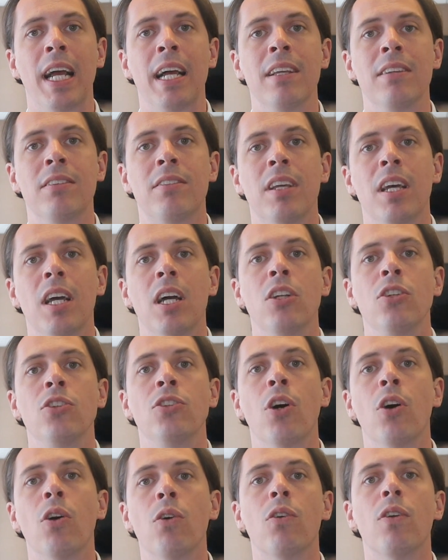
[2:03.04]
as
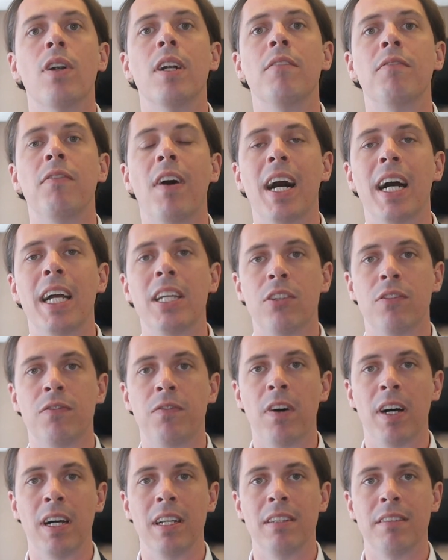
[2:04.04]
donor-advised
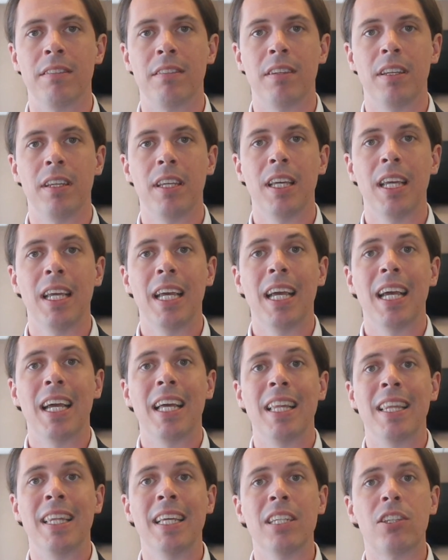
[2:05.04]
funds.
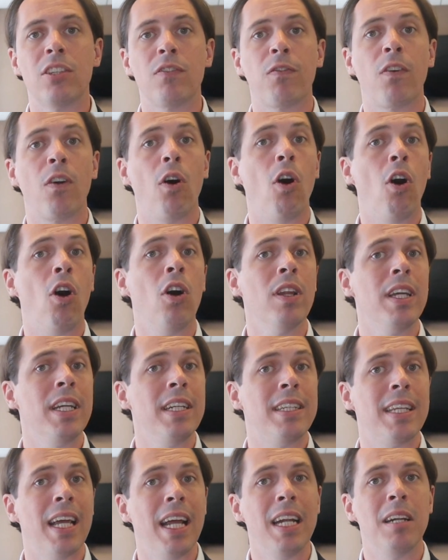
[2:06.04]
This, for all
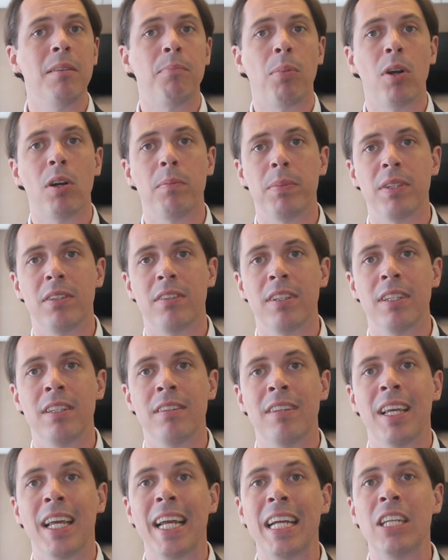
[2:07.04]
intent and
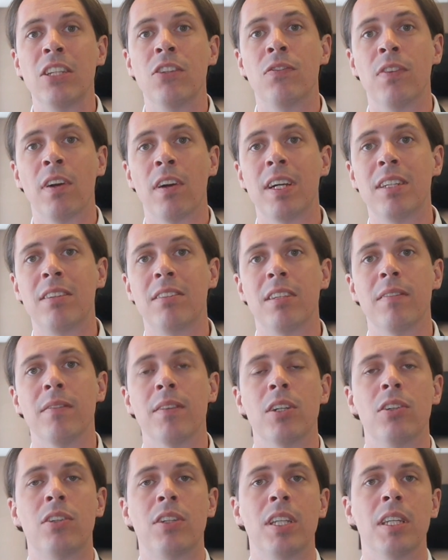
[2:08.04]
purposes, is very
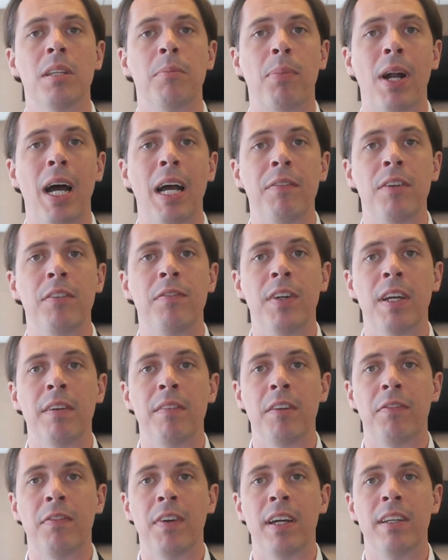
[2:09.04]
similar to the private
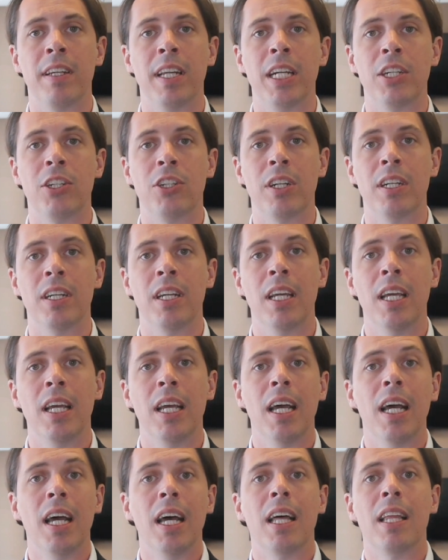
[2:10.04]
family foundation.
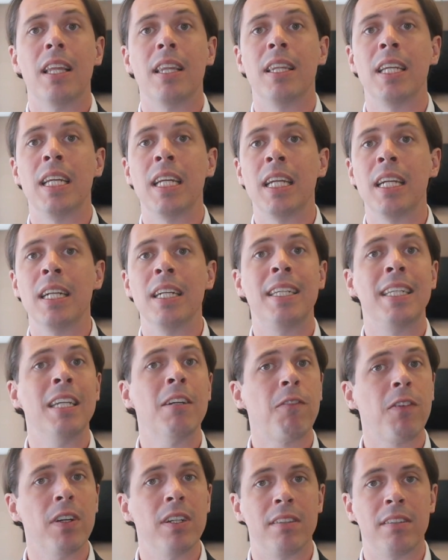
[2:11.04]
The
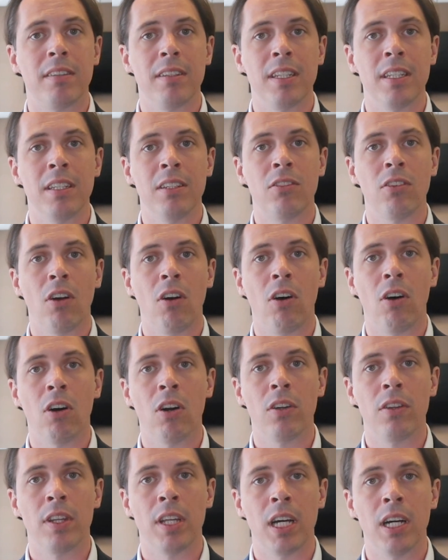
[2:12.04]
differences
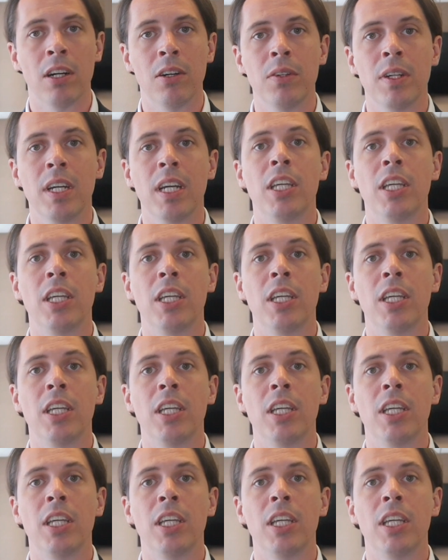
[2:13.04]
are, though,